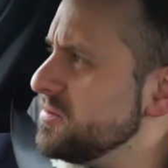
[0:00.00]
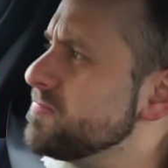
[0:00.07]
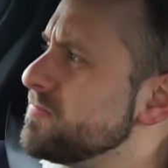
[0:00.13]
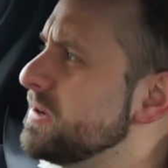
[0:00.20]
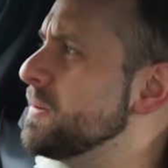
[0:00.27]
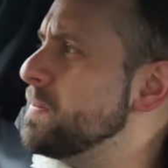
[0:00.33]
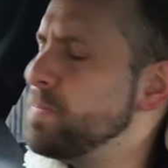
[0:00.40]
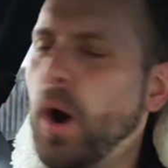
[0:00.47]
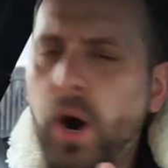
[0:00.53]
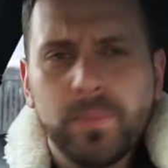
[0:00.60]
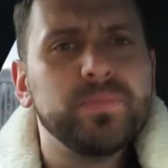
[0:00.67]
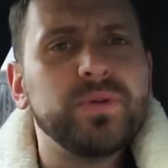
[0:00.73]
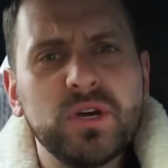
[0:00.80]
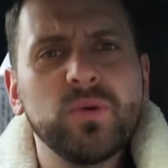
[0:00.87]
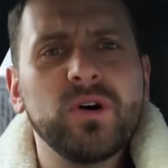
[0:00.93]
you know,
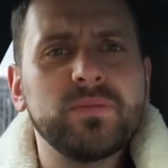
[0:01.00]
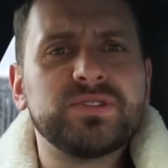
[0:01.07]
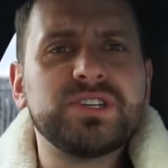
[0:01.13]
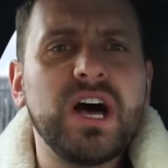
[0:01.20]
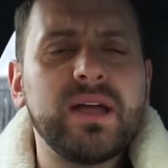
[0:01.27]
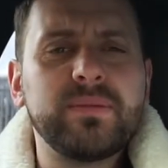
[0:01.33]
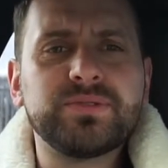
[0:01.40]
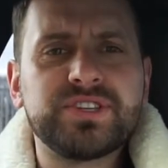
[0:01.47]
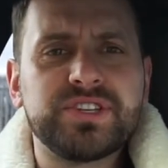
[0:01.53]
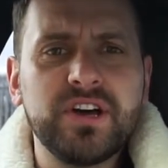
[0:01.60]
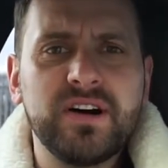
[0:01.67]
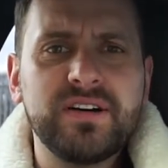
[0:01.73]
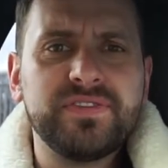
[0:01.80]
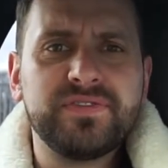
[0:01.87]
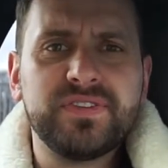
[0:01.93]
pump you up type
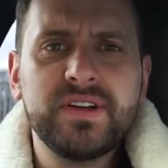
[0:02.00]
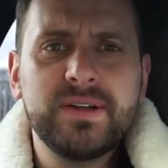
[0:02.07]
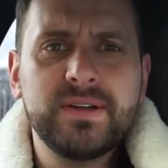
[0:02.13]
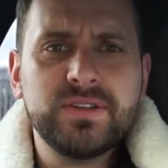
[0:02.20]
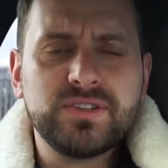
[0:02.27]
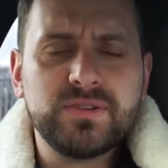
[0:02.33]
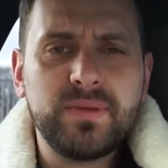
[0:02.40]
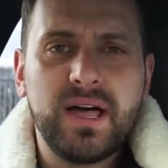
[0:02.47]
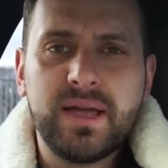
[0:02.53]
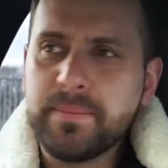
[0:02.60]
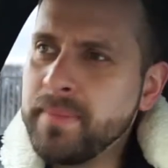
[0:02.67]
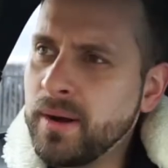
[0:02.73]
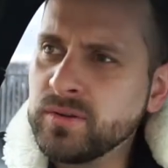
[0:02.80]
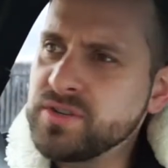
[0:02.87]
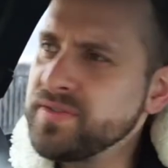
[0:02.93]
stuff. Some like
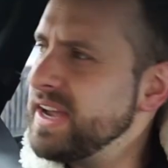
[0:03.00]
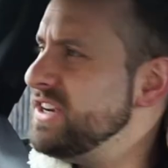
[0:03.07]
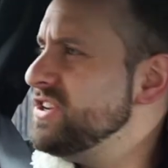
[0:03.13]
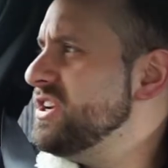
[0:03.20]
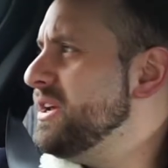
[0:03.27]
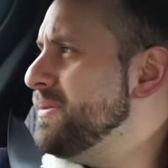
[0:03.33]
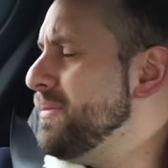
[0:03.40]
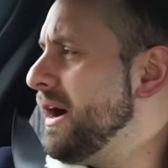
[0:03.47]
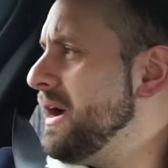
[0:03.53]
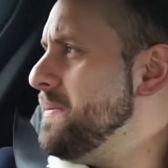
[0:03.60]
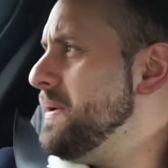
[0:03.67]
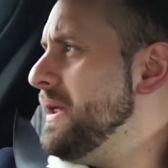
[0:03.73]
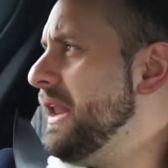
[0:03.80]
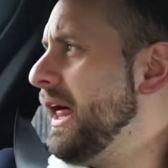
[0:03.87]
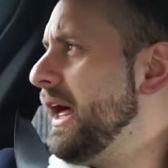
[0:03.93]
motivation, it
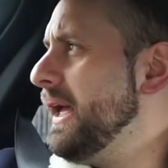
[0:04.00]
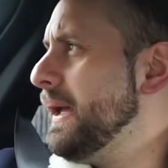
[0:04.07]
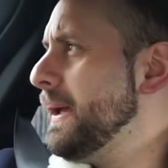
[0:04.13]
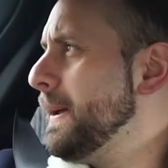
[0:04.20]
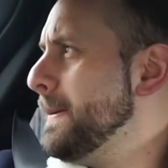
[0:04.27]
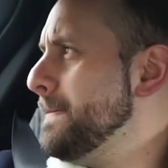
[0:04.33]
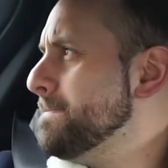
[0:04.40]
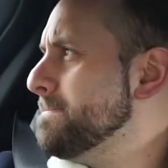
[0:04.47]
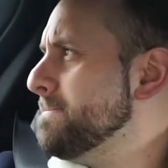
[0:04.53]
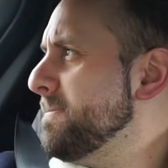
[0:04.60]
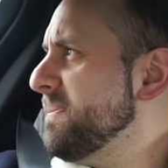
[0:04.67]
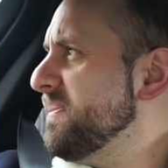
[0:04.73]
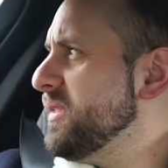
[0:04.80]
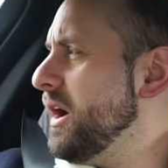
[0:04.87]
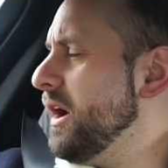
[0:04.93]
might be like,
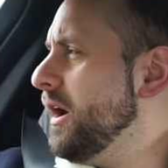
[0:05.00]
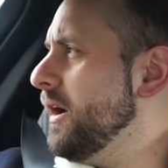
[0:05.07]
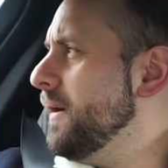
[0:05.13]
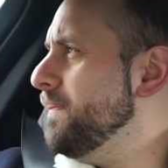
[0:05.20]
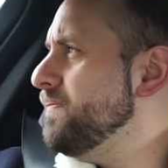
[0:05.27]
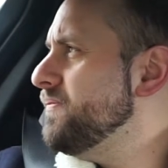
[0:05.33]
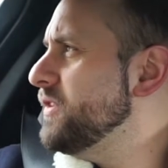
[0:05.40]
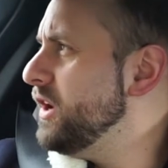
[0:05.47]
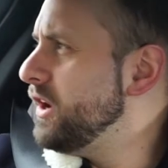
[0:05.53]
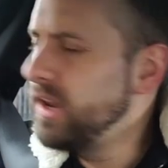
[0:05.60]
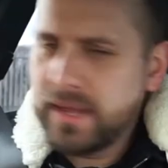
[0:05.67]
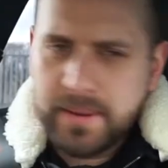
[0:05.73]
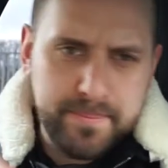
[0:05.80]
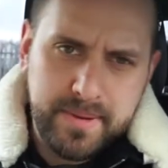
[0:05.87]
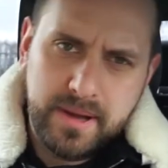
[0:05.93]
you know,
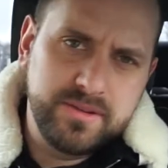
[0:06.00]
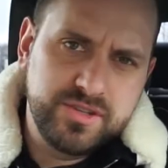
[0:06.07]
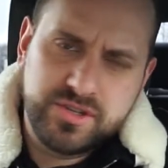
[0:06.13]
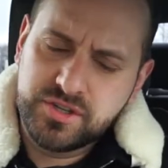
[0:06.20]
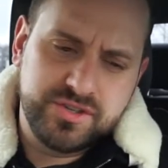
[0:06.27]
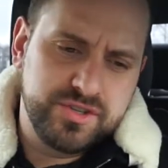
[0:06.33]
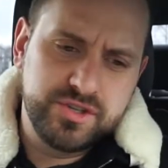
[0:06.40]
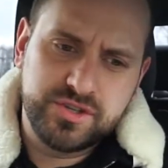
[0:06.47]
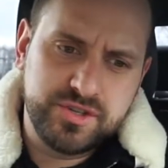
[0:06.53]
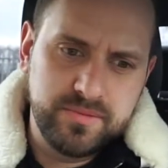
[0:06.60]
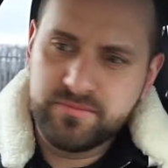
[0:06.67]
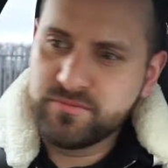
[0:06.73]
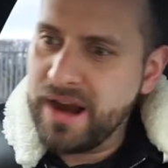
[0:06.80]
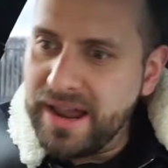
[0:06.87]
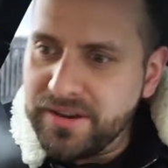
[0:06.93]
like just
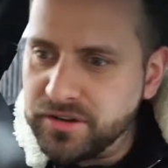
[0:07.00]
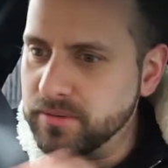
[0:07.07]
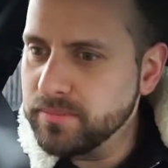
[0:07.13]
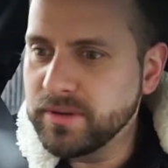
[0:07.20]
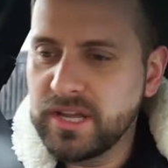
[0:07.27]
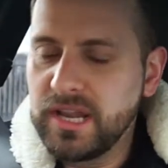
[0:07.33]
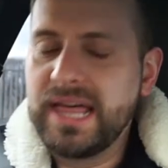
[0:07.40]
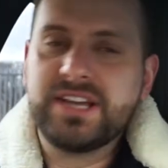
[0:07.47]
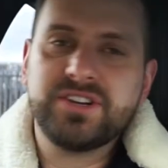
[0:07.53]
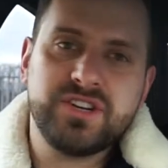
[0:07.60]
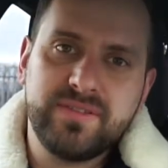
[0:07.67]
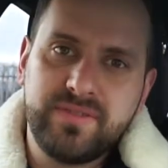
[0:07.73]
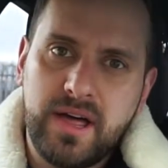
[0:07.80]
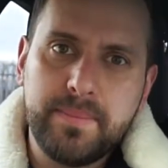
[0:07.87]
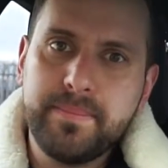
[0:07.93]
some random
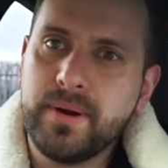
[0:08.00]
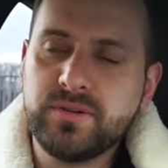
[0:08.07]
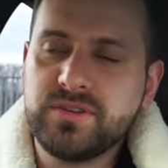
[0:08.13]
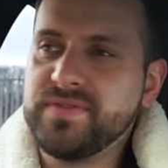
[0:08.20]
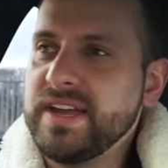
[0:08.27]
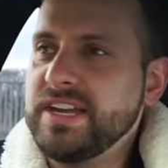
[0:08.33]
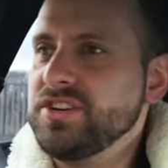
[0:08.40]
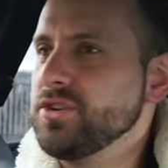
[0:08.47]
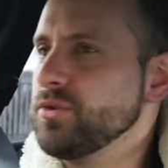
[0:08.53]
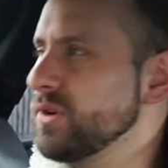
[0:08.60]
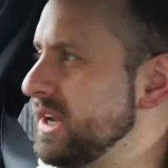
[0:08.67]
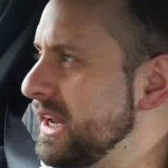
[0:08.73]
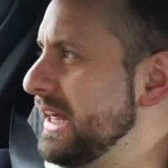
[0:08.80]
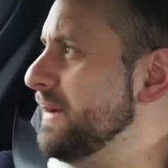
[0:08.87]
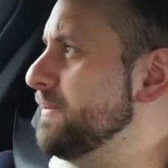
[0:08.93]
collection of like motivational
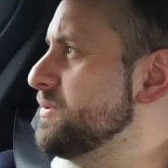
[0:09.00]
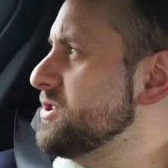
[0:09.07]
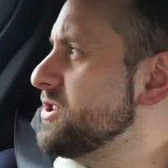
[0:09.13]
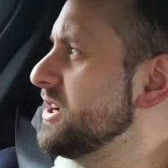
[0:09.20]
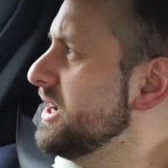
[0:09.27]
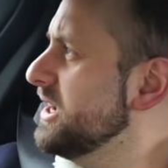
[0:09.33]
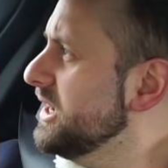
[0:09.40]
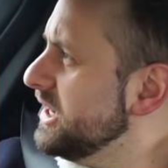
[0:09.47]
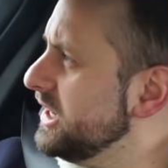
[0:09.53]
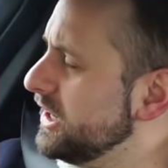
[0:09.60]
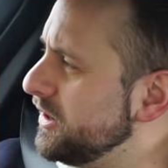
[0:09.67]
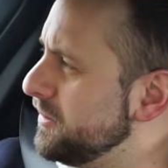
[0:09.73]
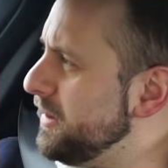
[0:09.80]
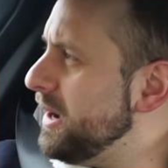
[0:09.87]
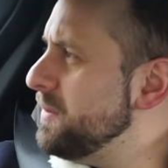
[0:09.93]
clips. You
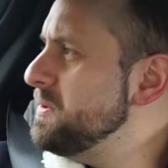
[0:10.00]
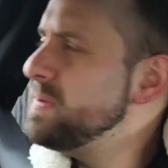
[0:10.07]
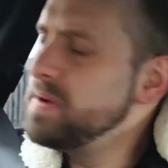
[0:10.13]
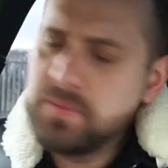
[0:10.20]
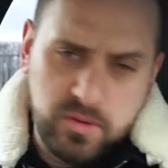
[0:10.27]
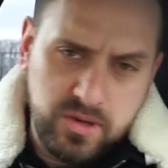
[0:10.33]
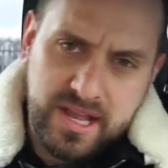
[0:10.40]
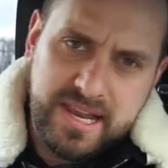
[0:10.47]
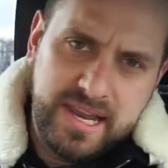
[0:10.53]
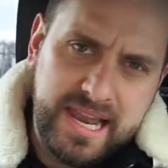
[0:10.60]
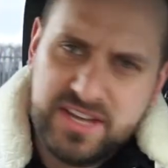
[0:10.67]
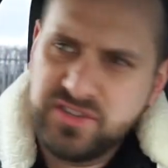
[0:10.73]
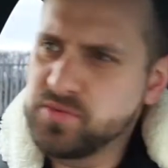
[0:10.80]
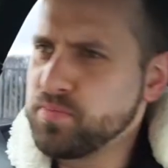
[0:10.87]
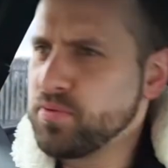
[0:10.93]
know, it might be people like
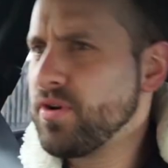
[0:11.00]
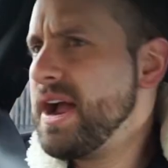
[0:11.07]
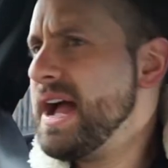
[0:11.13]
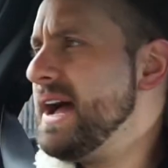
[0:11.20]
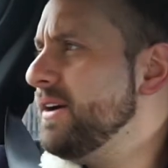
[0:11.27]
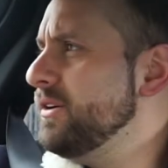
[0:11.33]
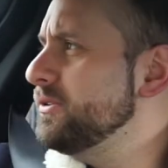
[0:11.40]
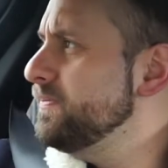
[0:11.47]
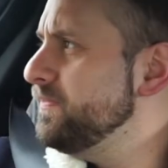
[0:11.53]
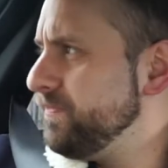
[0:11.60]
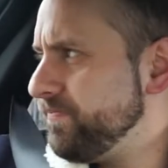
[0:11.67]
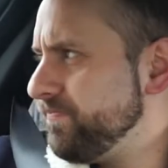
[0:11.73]
Les Brown.